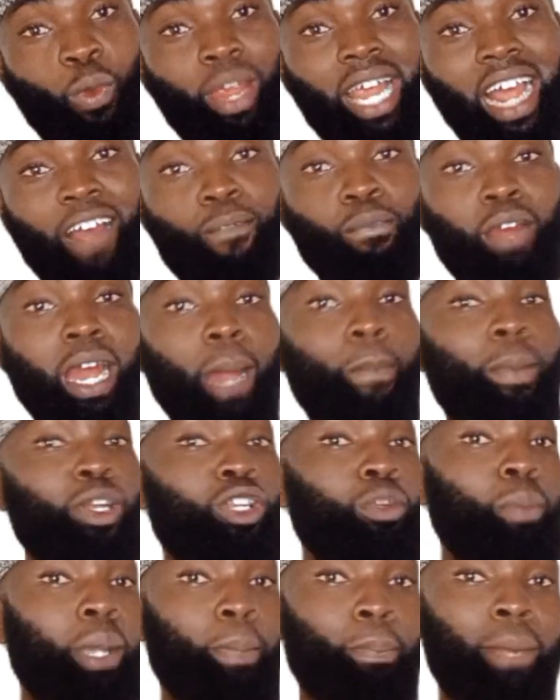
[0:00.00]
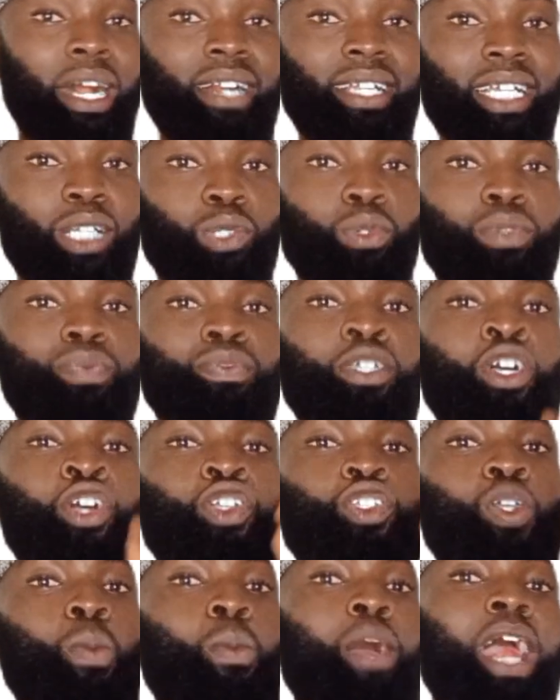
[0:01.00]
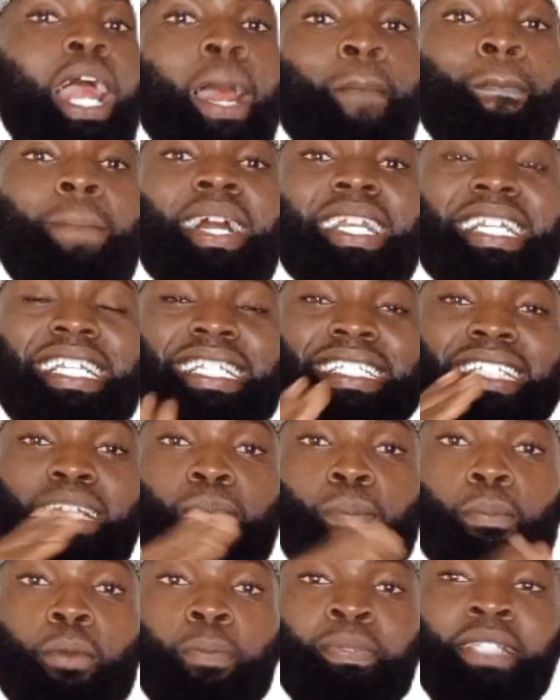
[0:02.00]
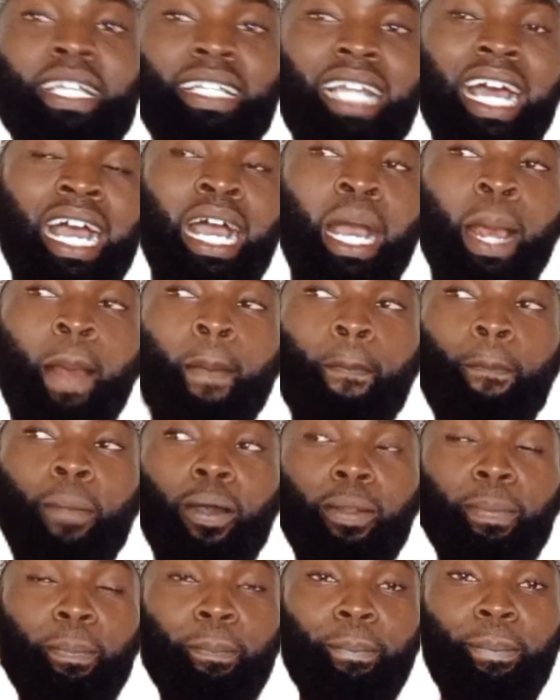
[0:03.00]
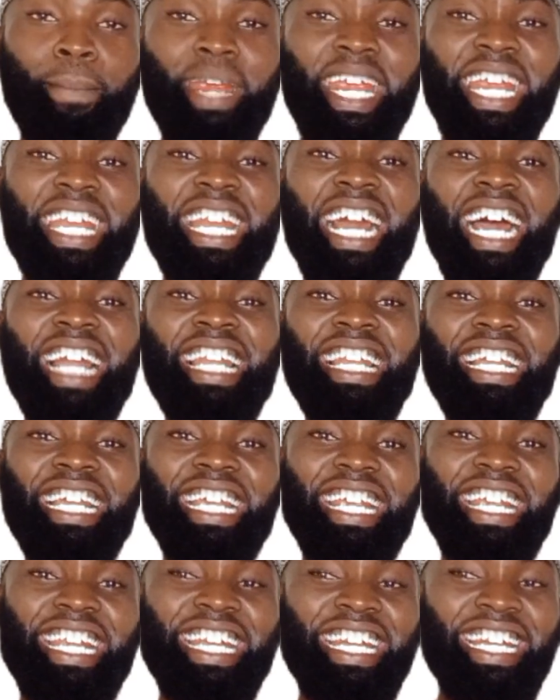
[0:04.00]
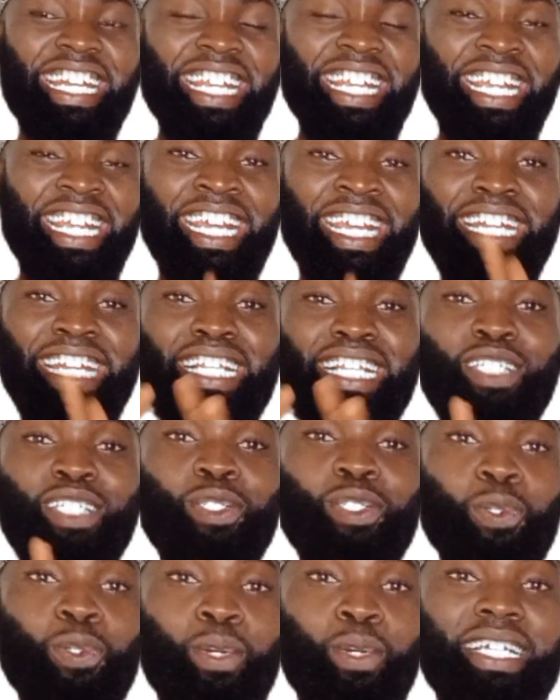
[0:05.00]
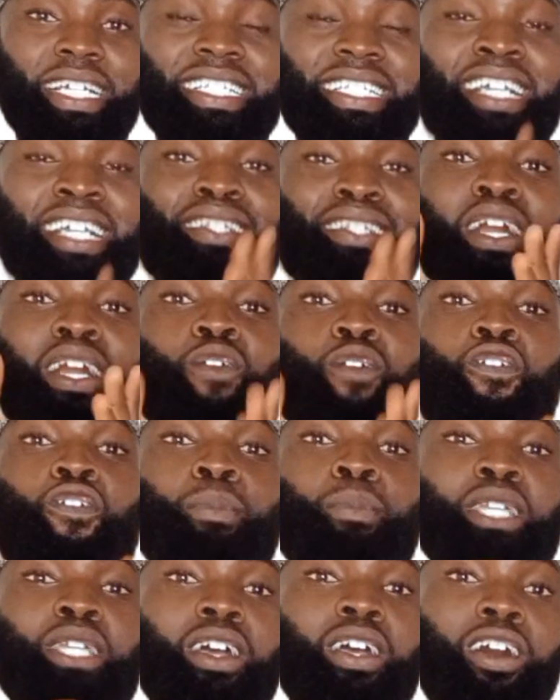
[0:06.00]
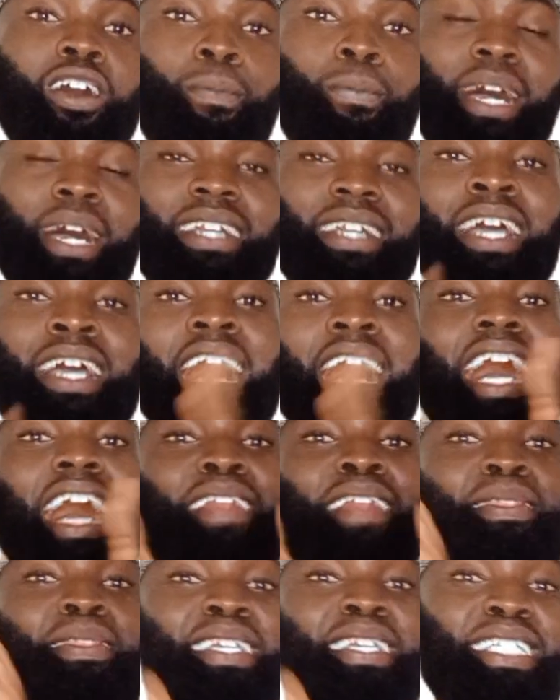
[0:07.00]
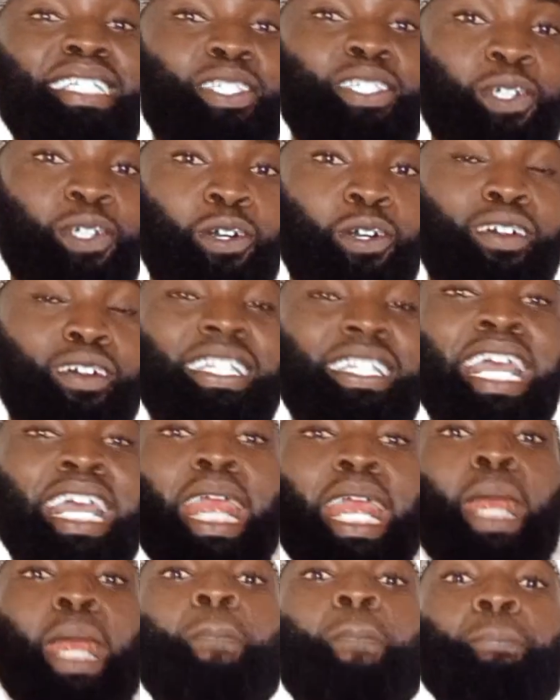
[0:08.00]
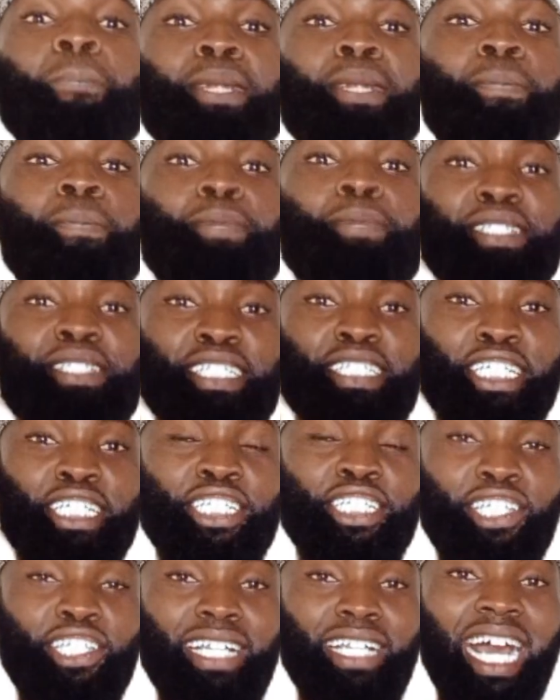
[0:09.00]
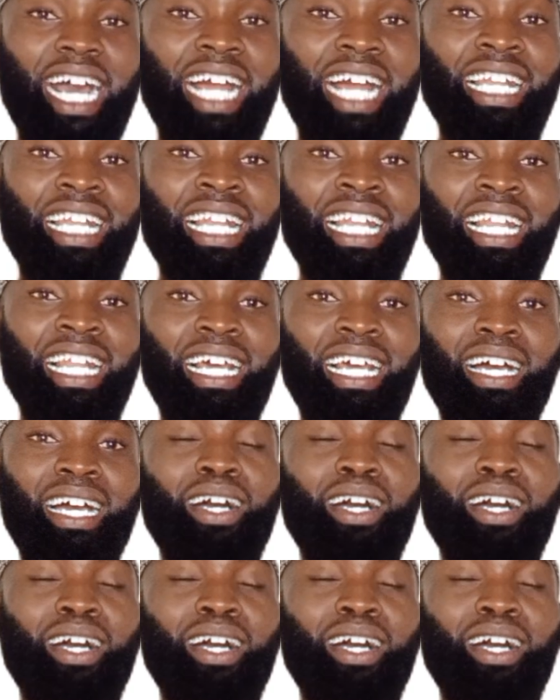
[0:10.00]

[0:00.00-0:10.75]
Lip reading: we have Muhammadun maridun. So Muhammad is the mubtada, but min al-hindi, these two words now form the khabar, and this is called a prepositional